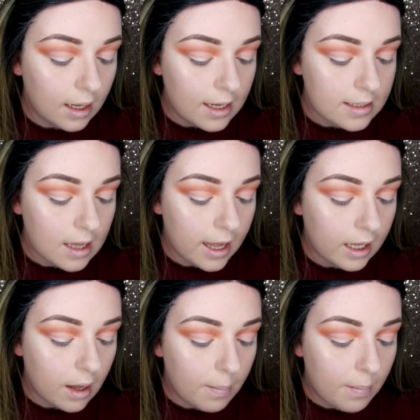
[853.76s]
That's
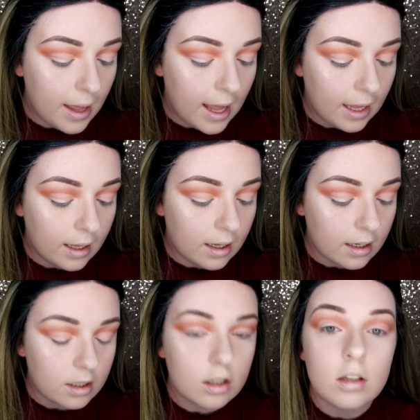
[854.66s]
like a pink
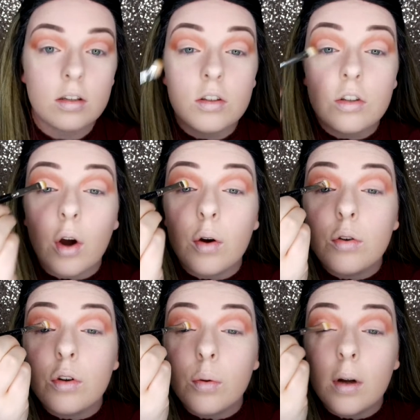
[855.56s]

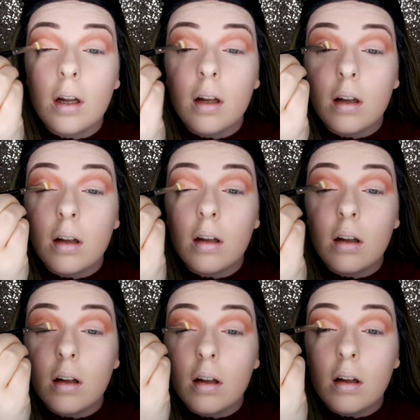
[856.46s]
tone to
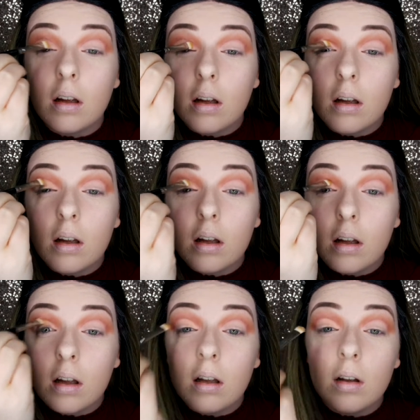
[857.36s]
it.
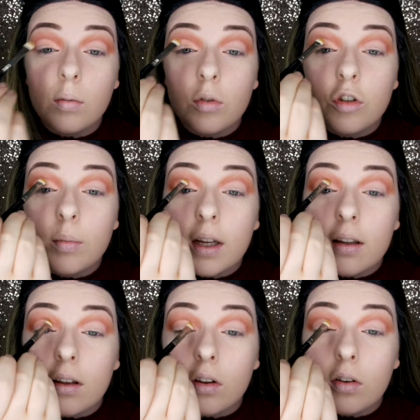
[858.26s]
Makes
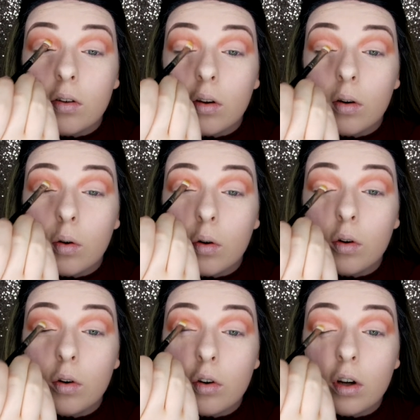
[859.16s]
it just
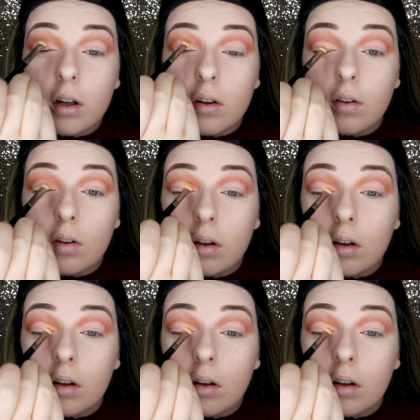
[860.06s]
gorgeous.